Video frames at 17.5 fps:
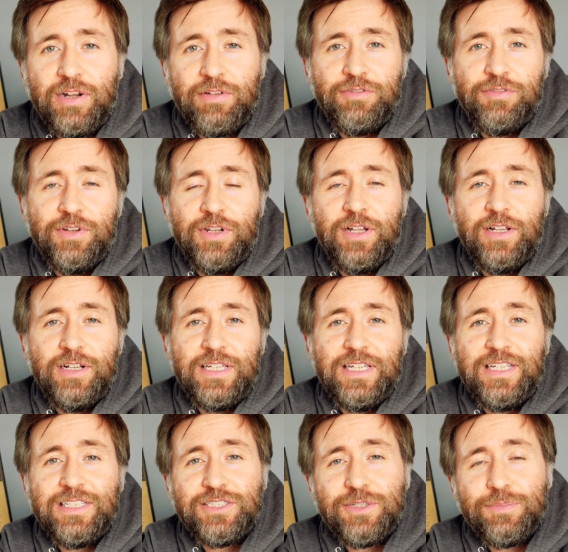everything
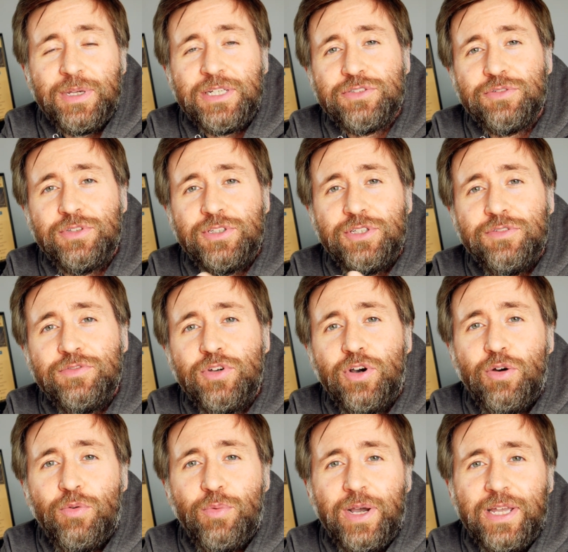early, is to make sure that you've
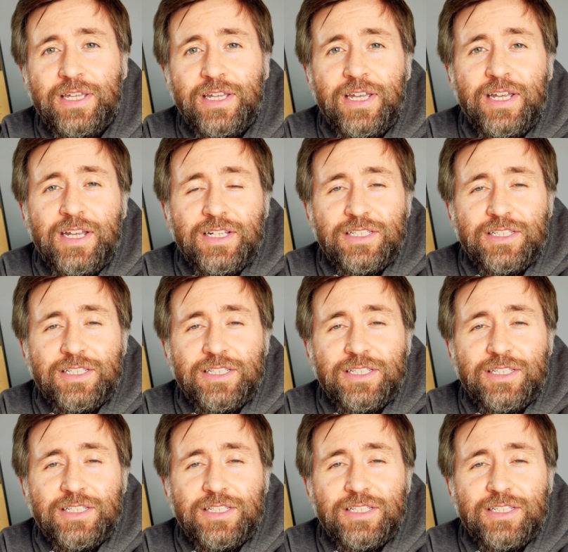got a way